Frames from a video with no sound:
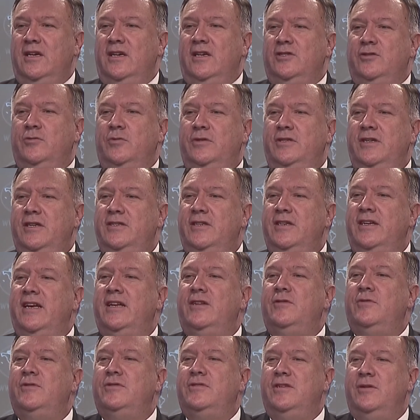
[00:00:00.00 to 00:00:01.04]
strategic
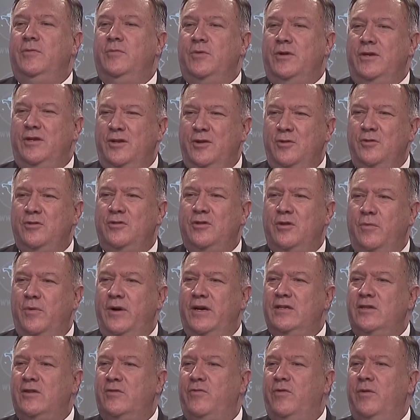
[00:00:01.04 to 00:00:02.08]
interest to reduce the
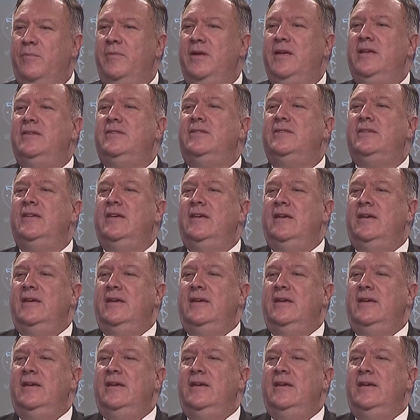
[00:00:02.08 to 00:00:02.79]
risk from these